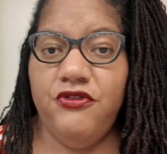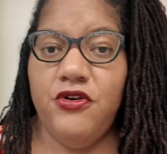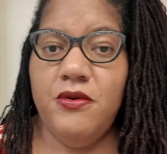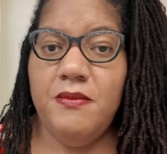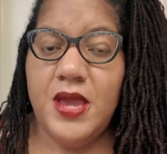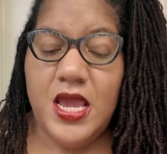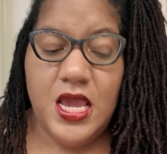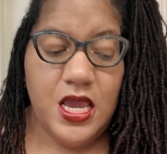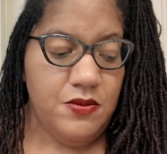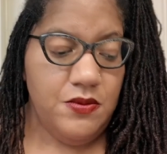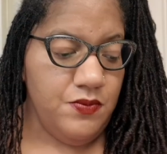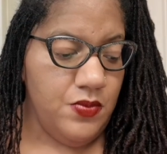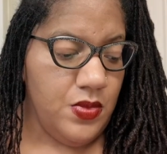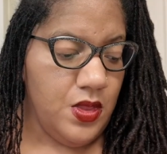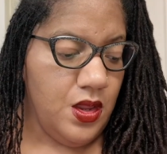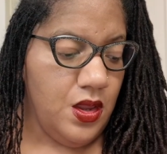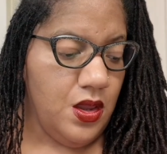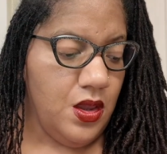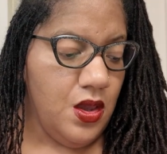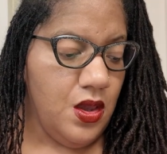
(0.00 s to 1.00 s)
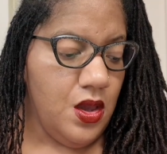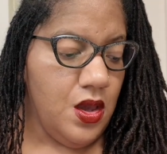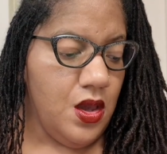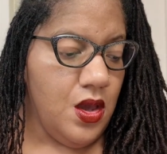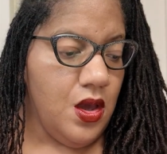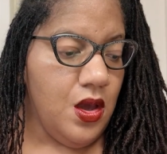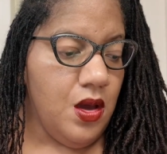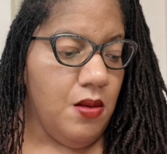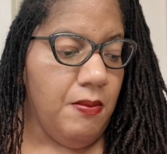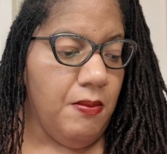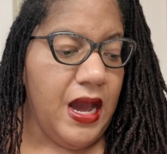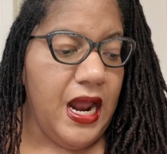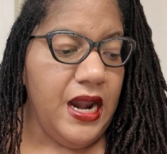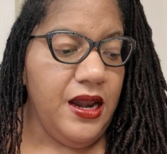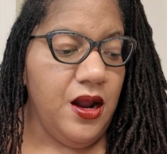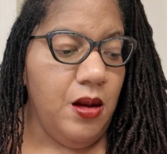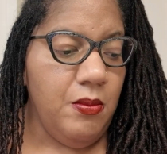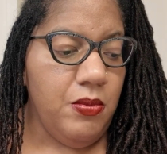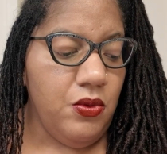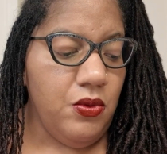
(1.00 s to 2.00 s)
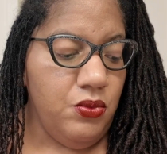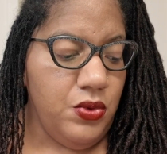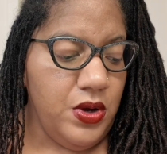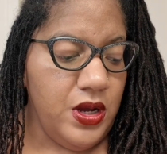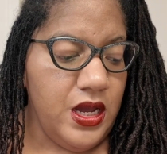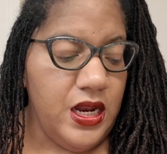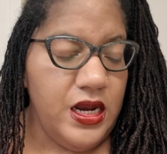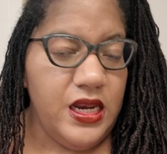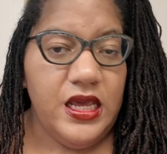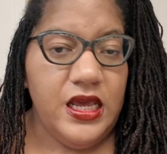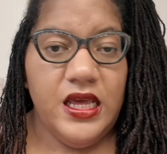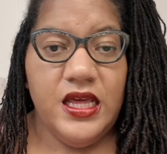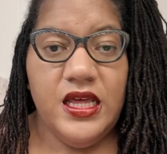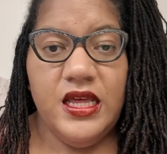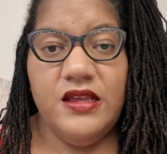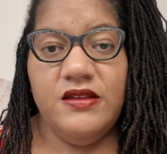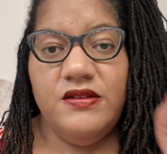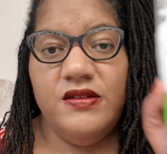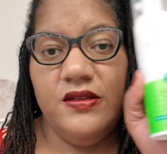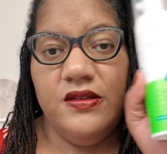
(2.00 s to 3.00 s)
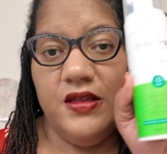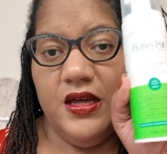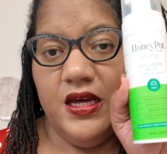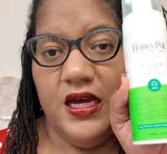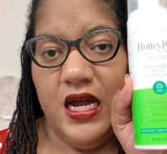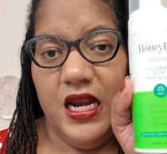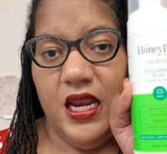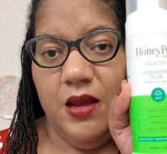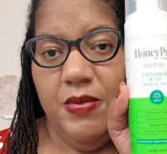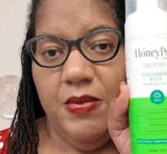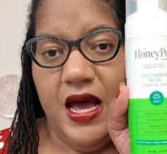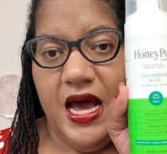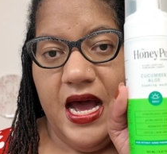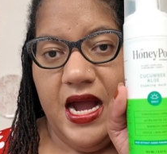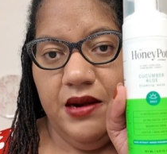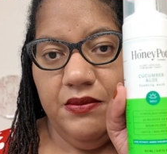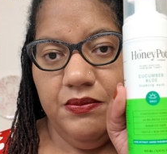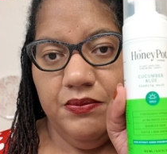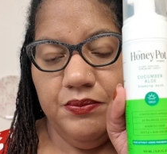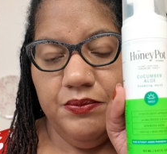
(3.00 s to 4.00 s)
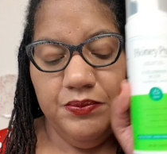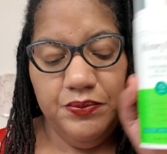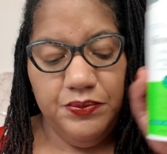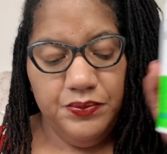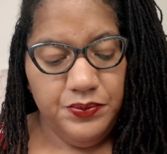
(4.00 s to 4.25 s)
for me, my number one is the Honey Pot.